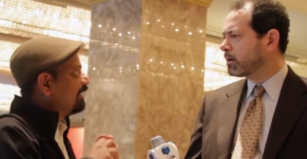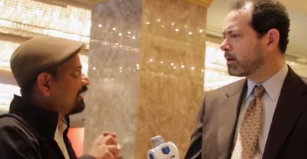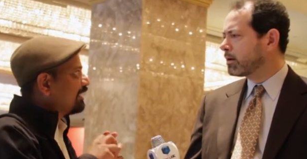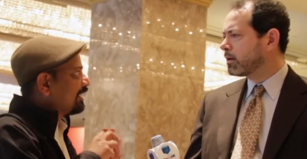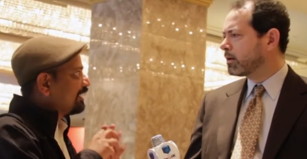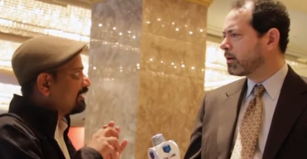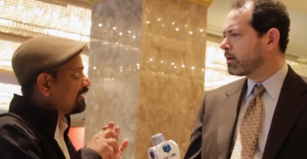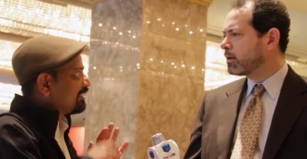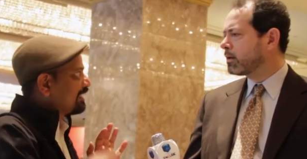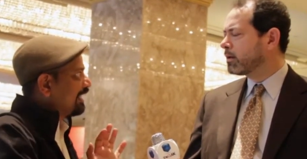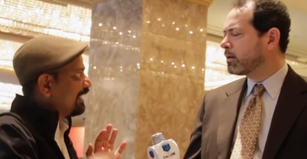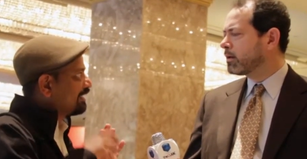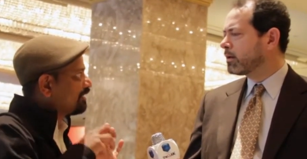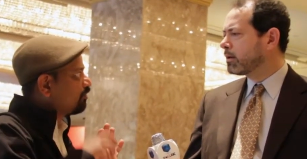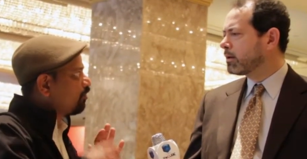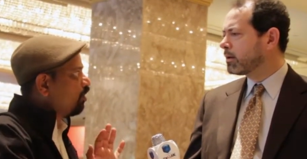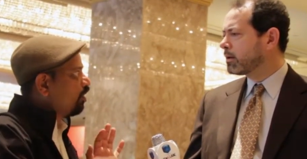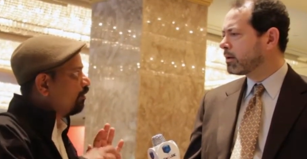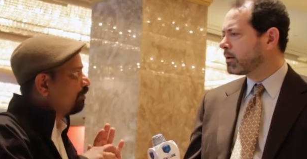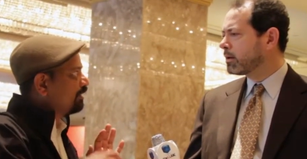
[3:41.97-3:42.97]
Speaker 1: gets
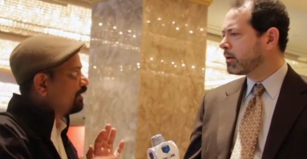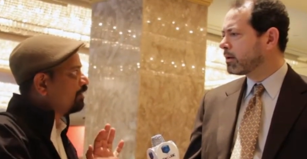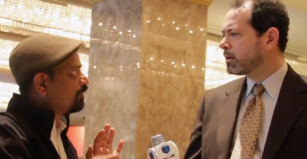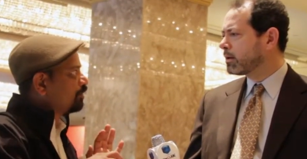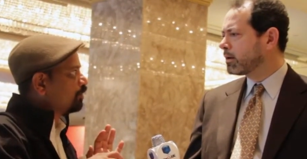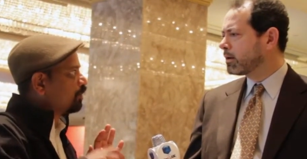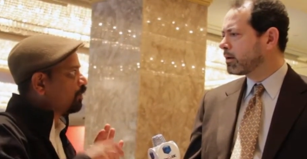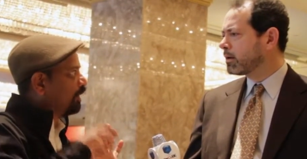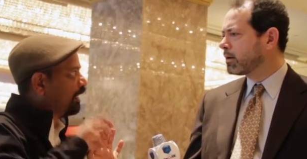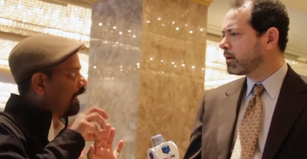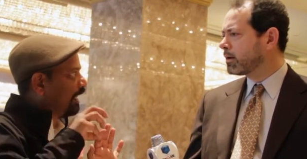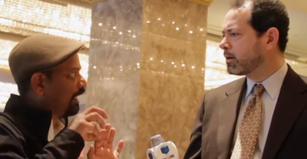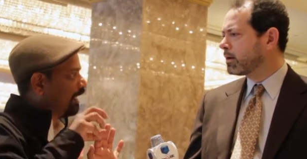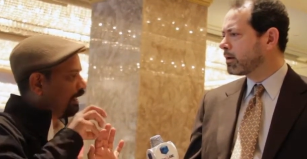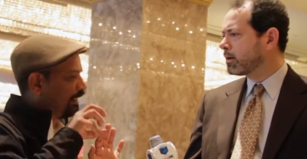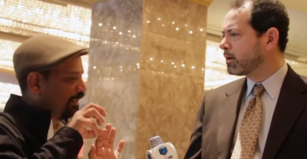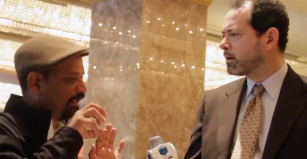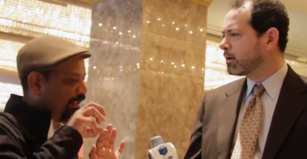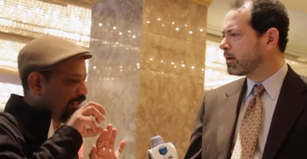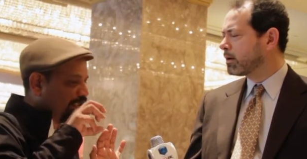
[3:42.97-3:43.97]
transformed into
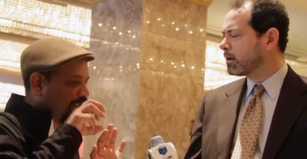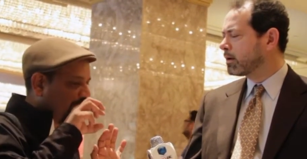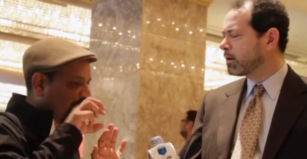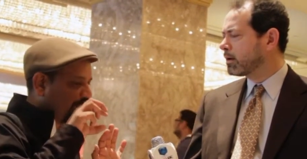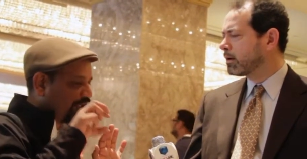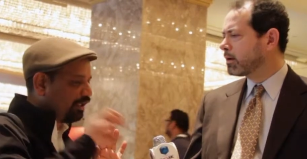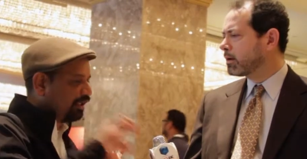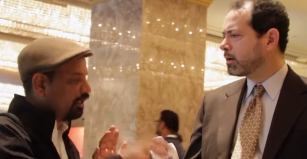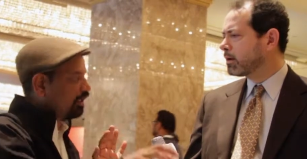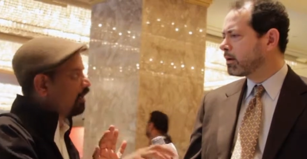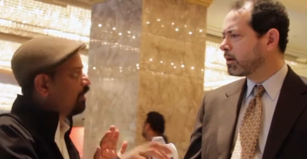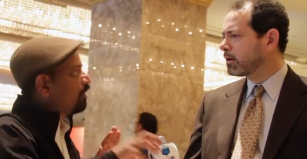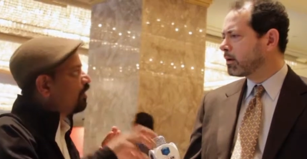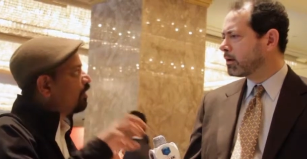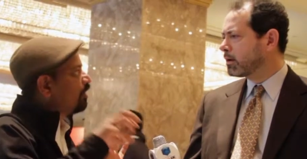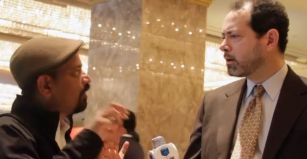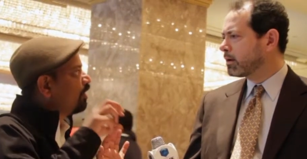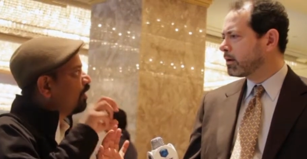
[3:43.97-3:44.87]
a real